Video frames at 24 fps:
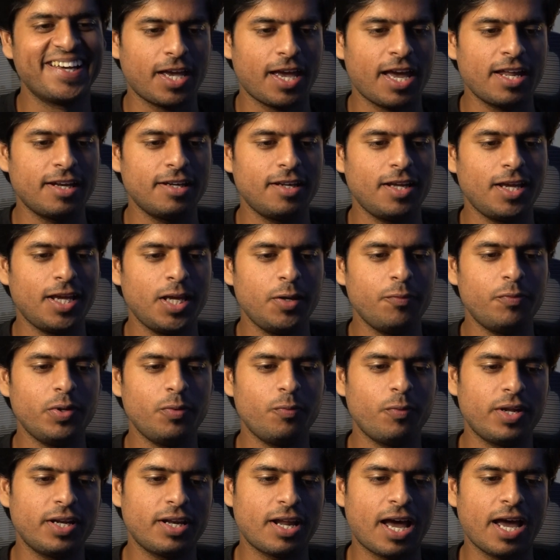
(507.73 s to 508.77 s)
and
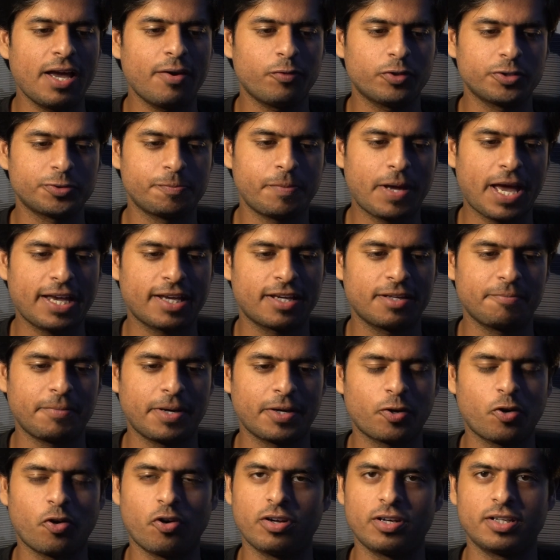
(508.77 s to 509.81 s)
even when I was back in
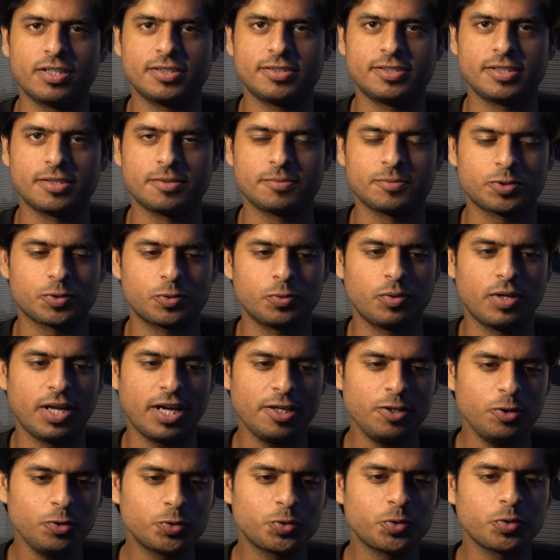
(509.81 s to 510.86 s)
my college and school, I
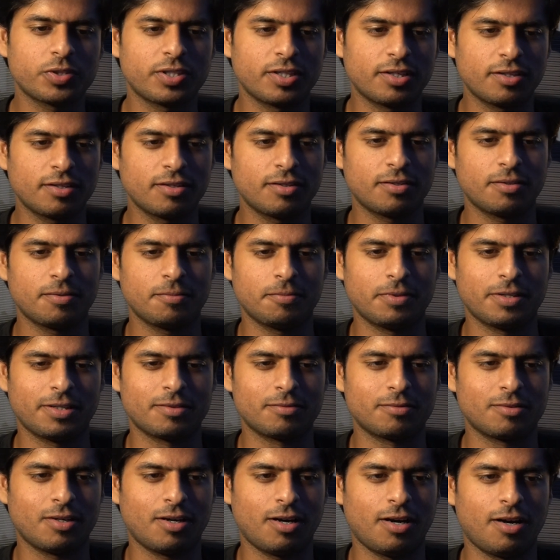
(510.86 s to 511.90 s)
used to think that,
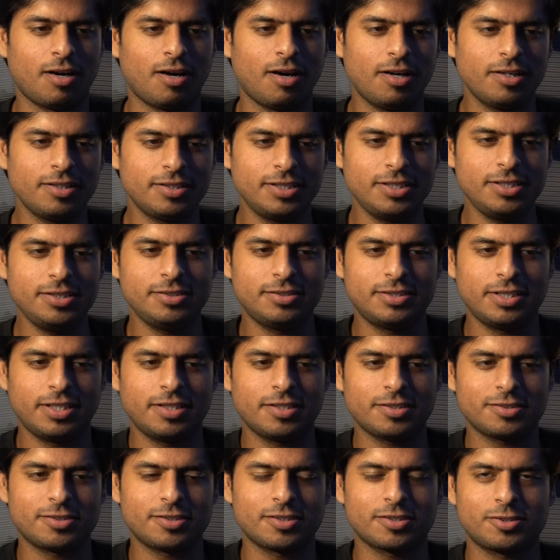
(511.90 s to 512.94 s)
are these
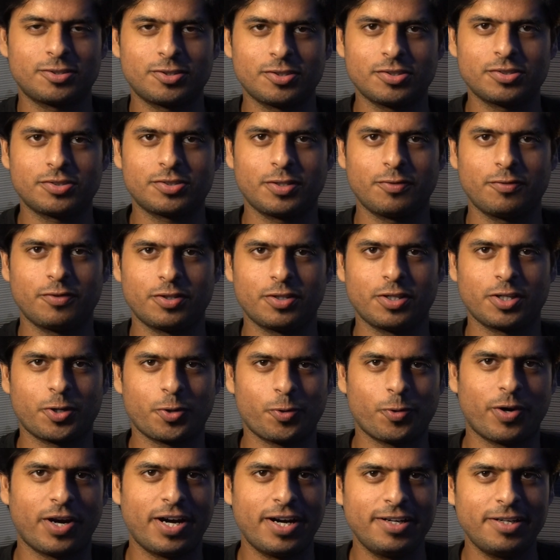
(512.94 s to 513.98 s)
data structures even
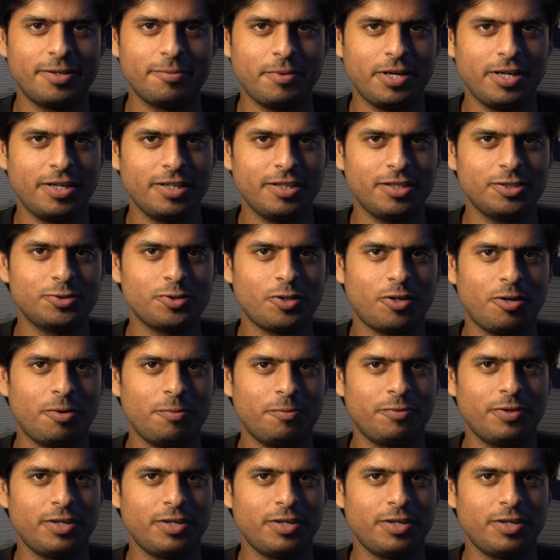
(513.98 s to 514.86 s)
required in my day job?